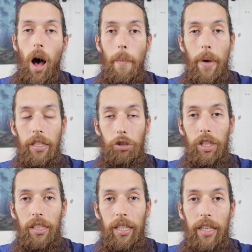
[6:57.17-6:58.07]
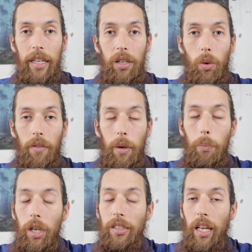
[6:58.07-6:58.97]
mentioned in one of
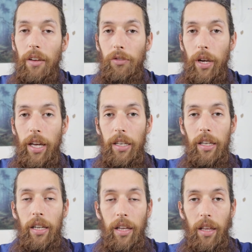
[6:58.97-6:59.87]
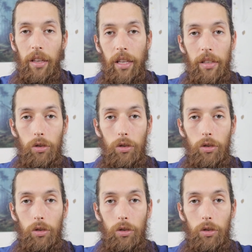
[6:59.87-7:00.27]
the books I've read, The